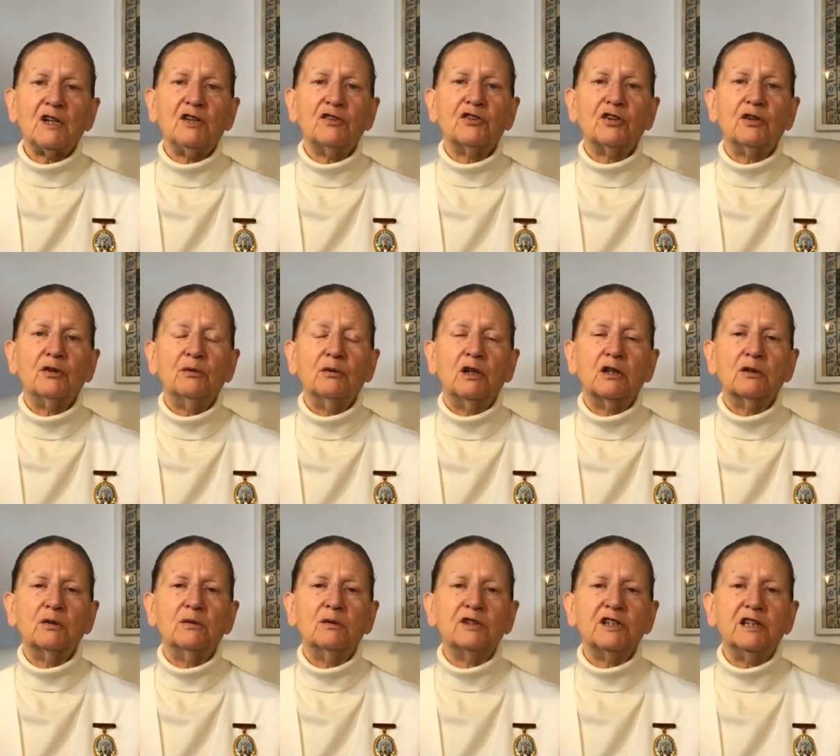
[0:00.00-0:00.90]
So
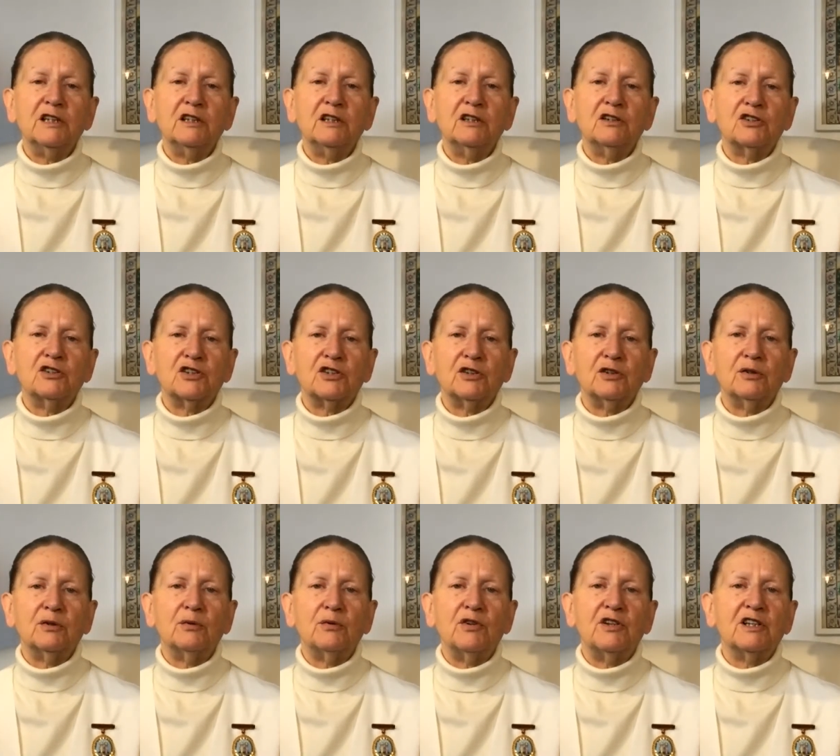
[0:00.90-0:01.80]
according
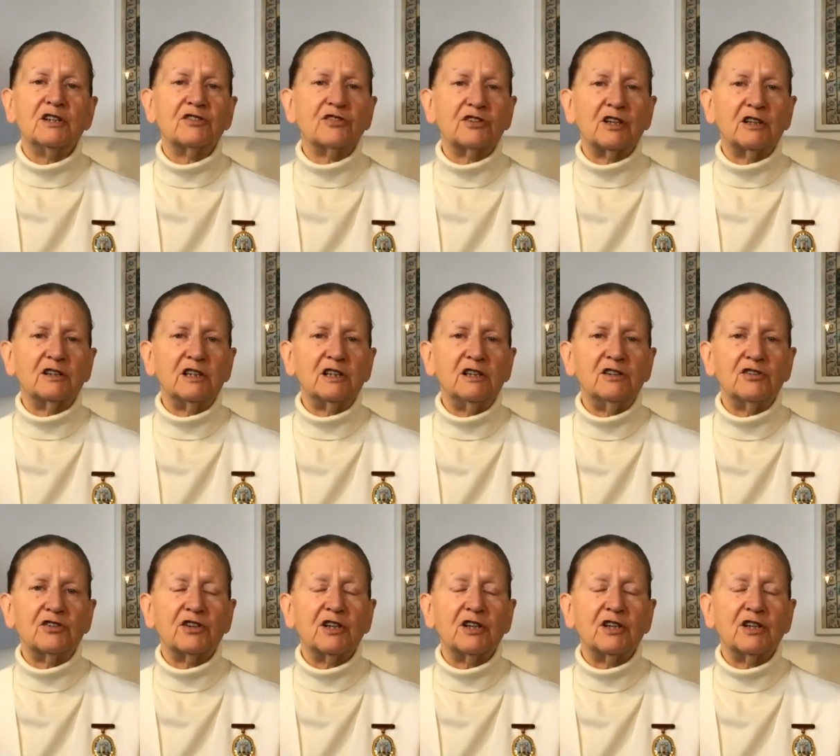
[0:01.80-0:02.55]
to the studies